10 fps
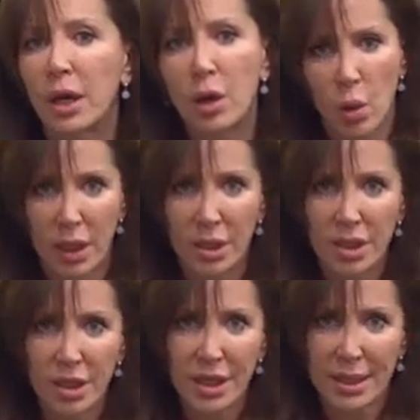according
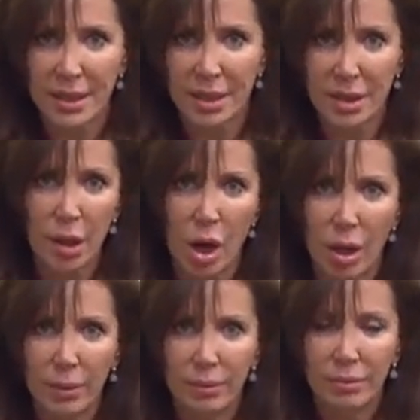to Texas
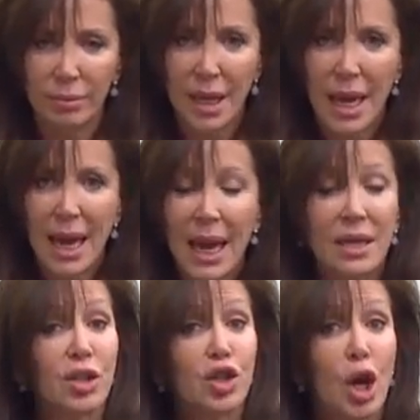law.
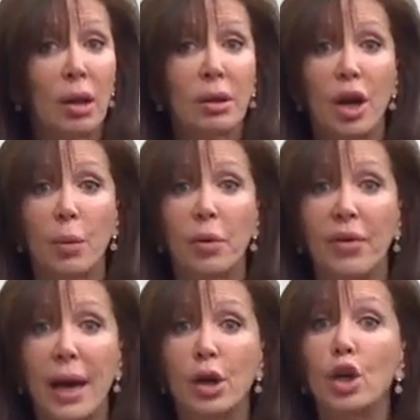As a child care
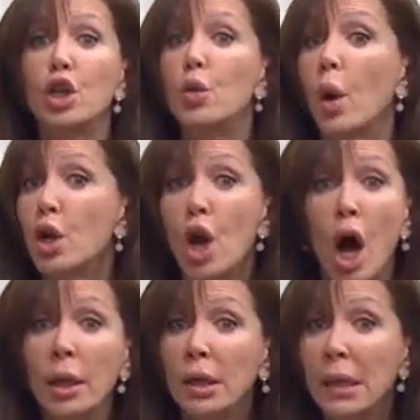provider, you are
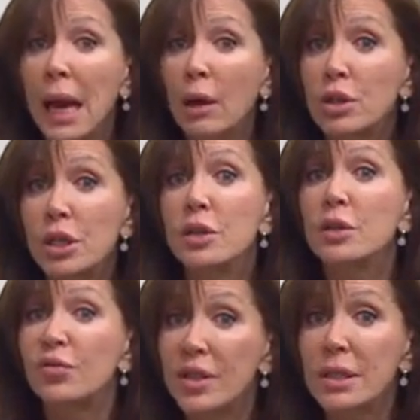not allowed to
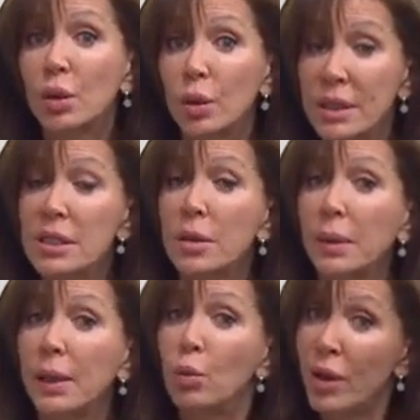use physical
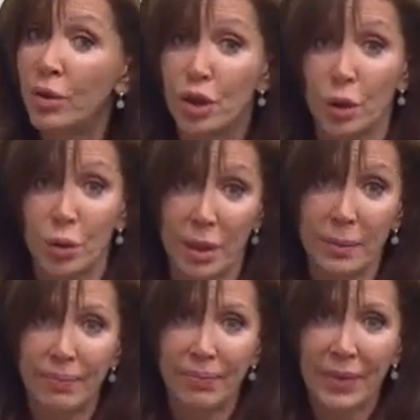discipline with
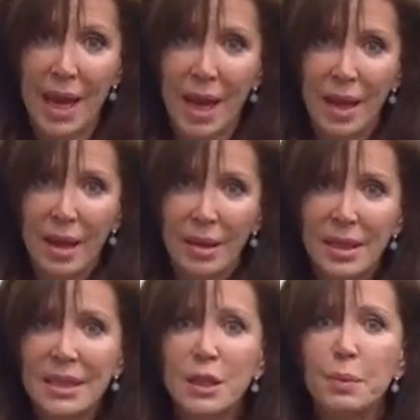children.
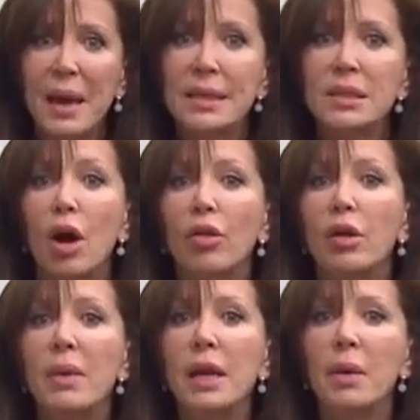This is based on the
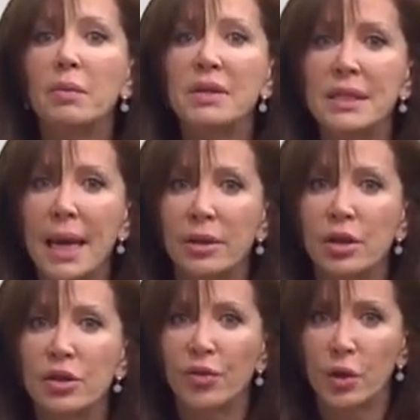minimum
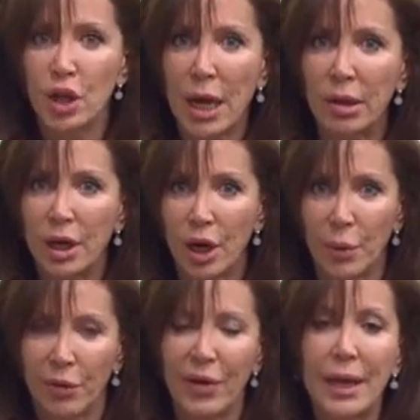standards for child care
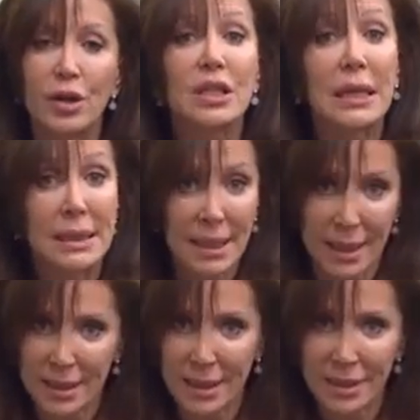providers in
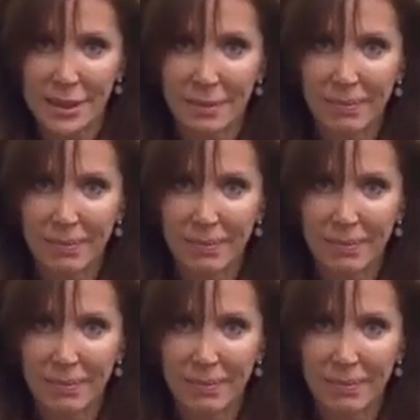Texas.